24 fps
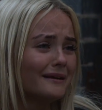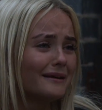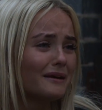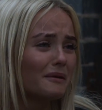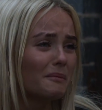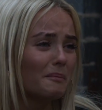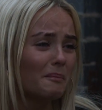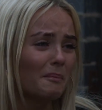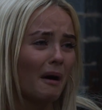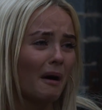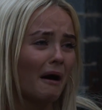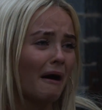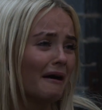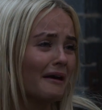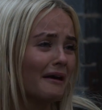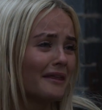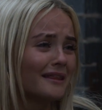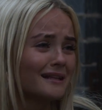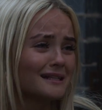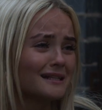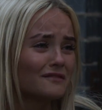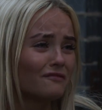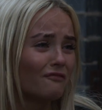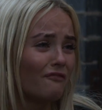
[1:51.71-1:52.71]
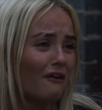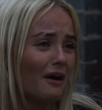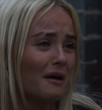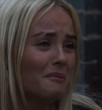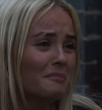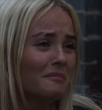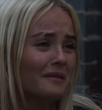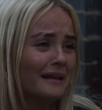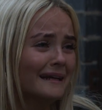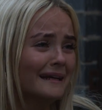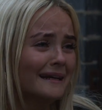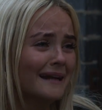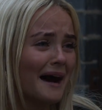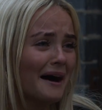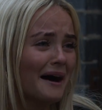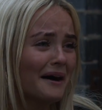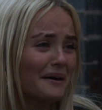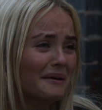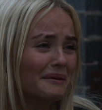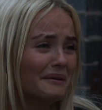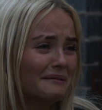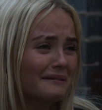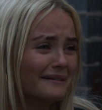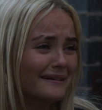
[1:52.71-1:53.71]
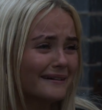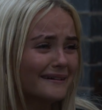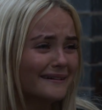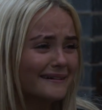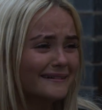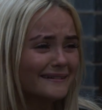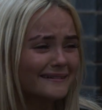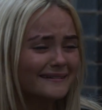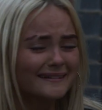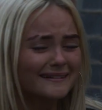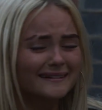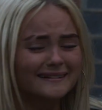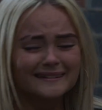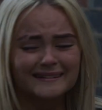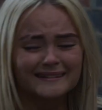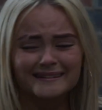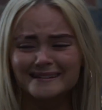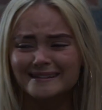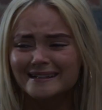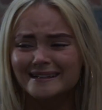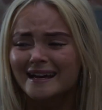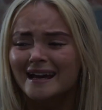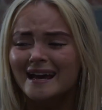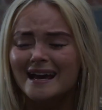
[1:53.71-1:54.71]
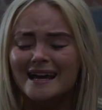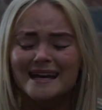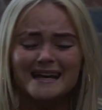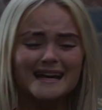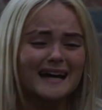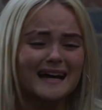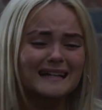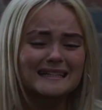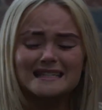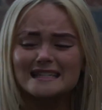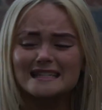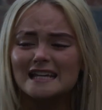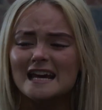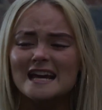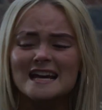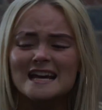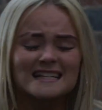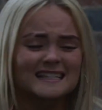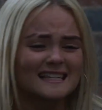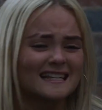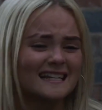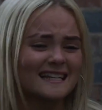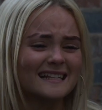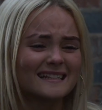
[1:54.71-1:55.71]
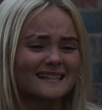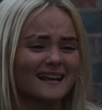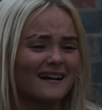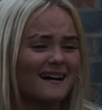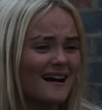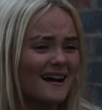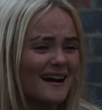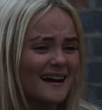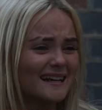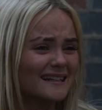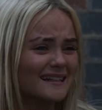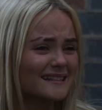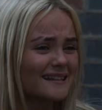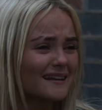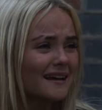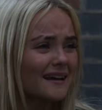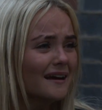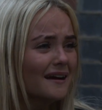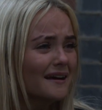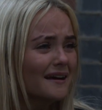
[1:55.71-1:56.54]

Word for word: You're part of this family now. He had tears in his eyes.